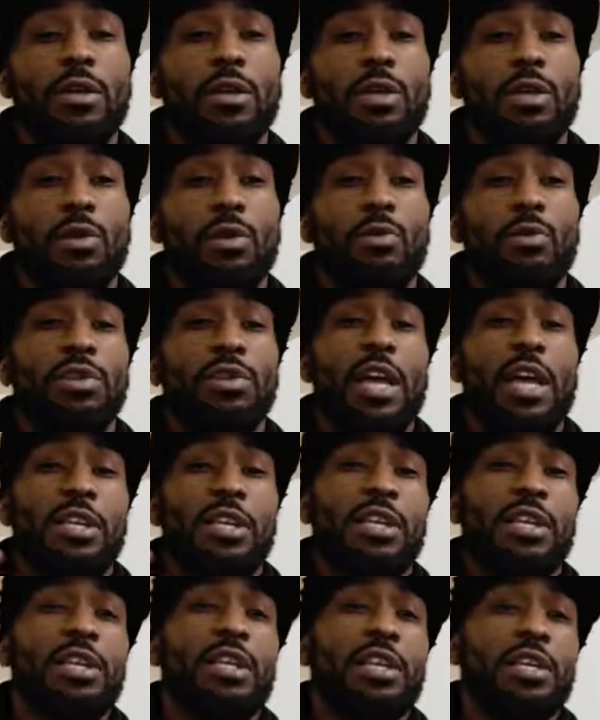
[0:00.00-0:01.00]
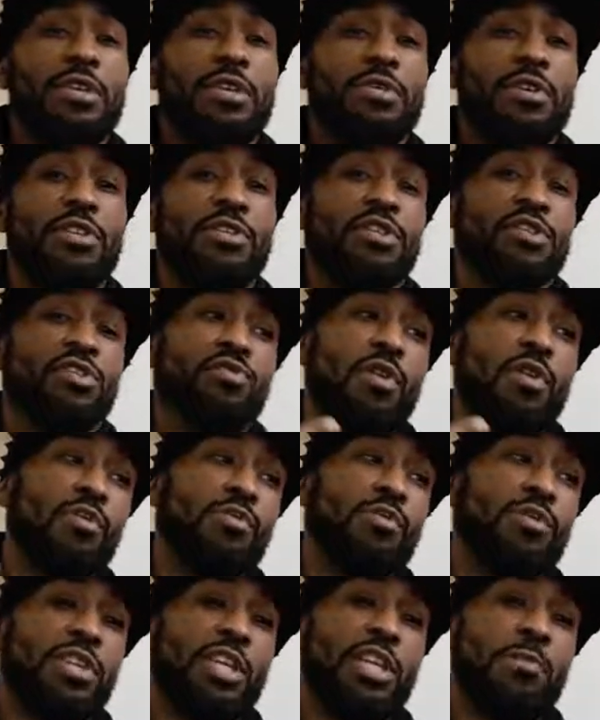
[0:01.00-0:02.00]
Once I get it, it's a struggle to
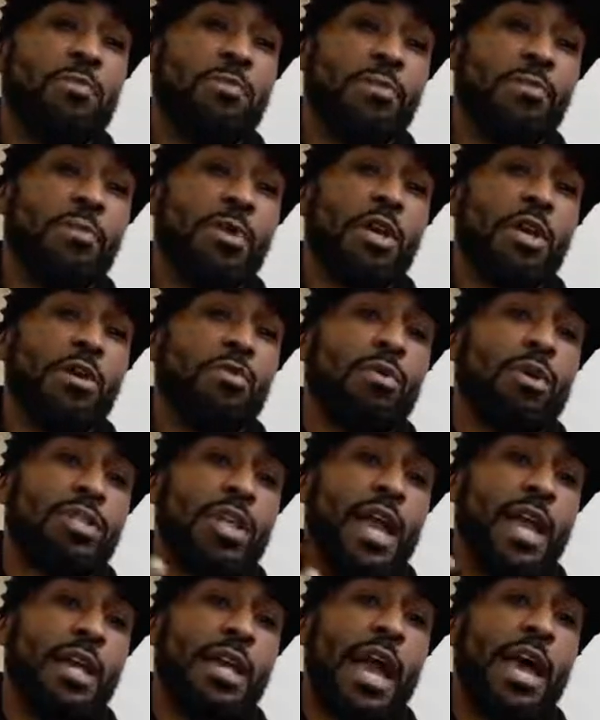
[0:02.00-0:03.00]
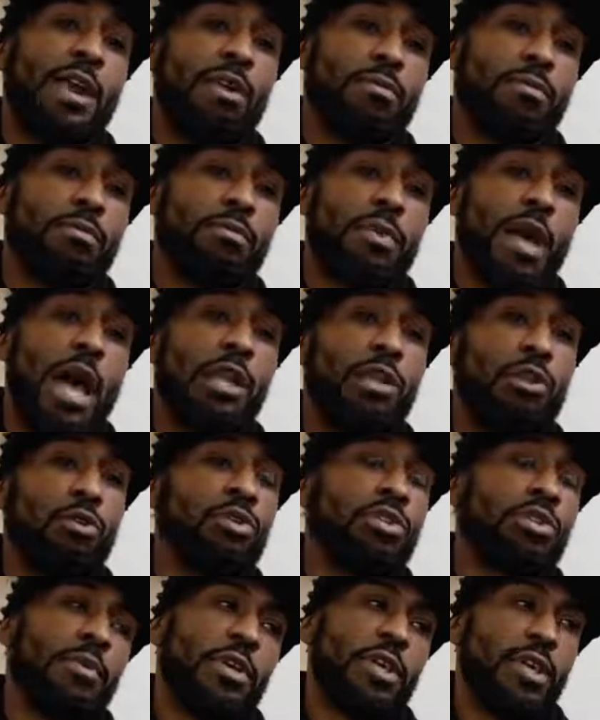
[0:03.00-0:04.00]
keep them. Once I got them, I lose
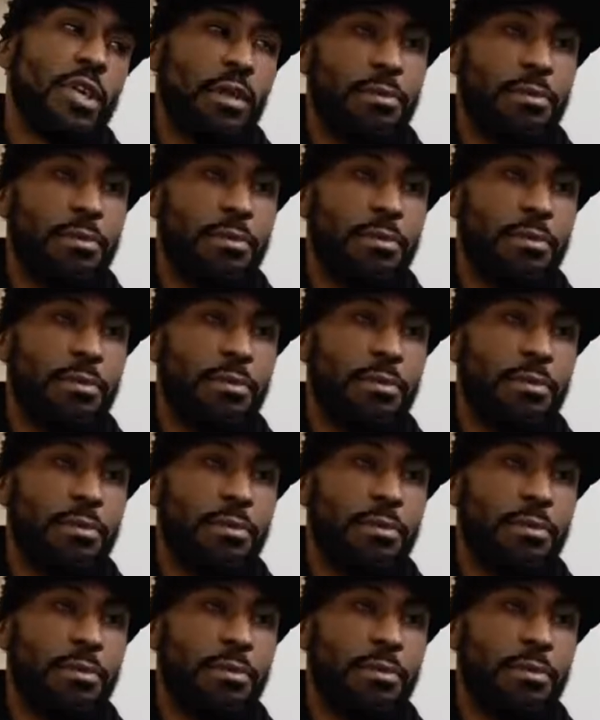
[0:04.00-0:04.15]
them again.